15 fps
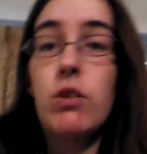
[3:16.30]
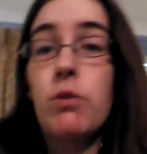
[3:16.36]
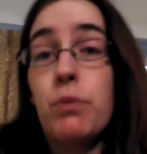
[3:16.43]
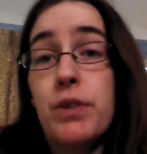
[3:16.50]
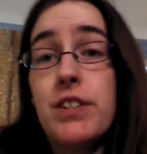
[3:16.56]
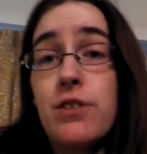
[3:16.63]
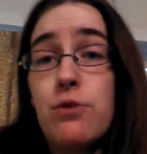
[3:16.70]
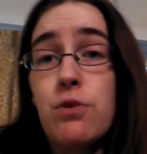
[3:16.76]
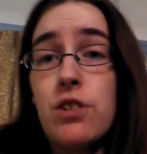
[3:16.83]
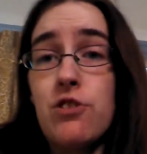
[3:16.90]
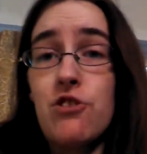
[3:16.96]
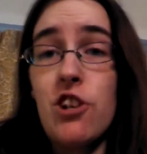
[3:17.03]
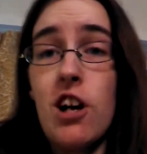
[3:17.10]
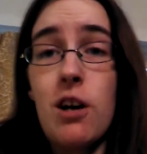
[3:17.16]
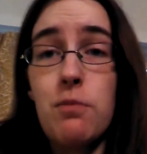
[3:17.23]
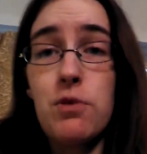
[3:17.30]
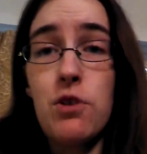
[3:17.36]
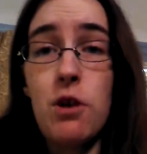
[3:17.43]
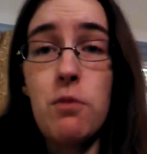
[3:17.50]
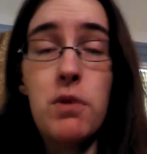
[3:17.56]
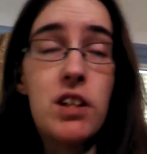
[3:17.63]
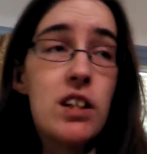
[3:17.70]
Well, he's doing his job,
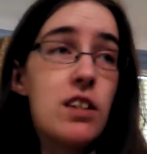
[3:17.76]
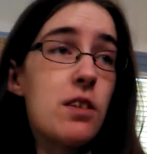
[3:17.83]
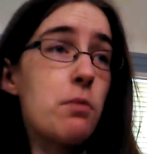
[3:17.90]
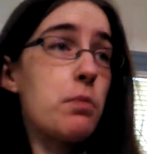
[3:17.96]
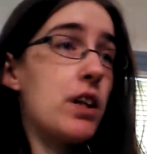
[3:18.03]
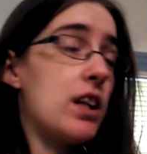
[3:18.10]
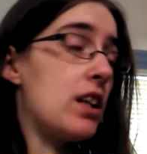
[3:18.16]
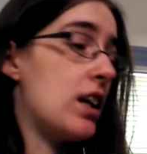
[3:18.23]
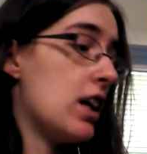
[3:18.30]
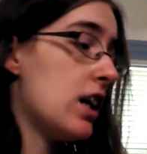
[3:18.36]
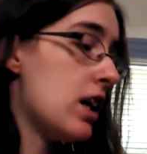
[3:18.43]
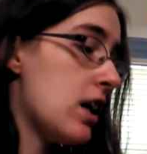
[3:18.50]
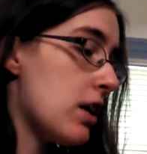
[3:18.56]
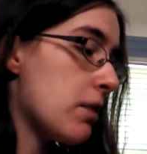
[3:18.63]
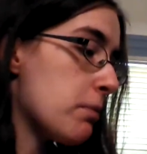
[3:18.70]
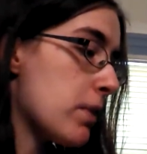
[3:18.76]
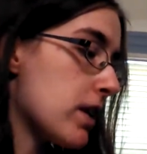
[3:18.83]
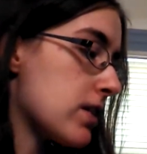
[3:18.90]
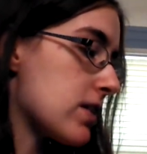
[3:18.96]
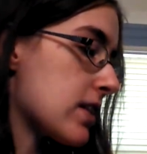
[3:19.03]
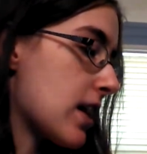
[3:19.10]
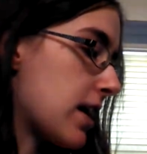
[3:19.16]
so I'm not going to complain.
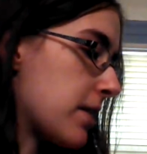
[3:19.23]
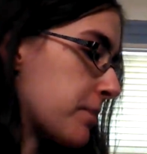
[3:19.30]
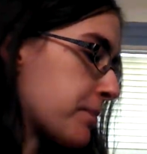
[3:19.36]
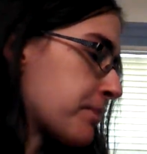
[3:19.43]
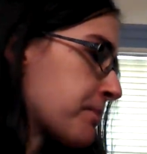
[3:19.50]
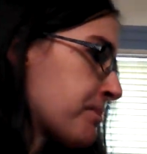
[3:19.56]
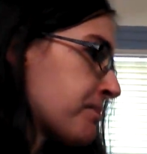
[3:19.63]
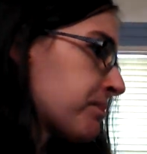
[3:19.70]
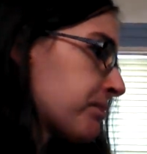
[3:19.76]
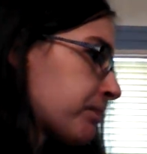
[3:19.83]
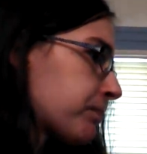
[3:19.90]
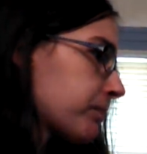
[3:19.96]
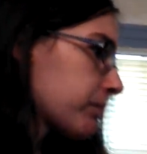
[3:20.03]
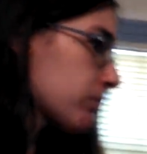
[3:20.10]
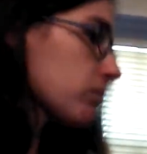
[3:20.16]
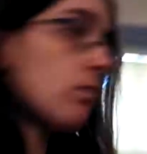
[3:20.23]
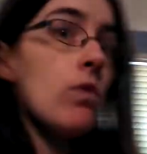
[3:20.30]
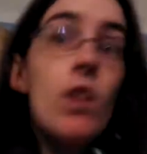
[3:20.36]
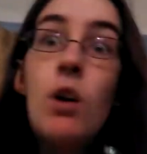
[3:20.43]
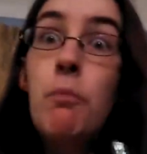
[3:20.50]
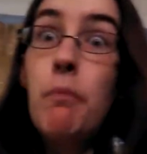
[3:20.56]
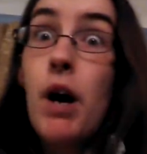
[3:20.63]
But uh,
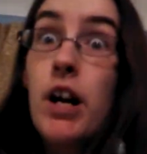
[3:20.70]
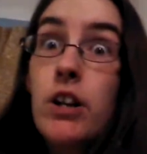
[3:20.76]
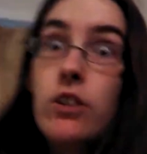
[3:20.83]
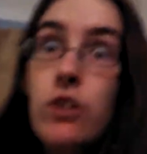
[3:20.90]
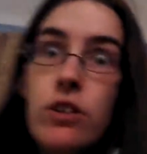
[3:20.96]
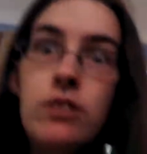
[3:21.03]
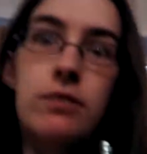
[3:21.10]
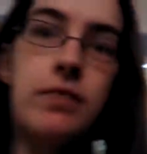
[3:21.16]
monitor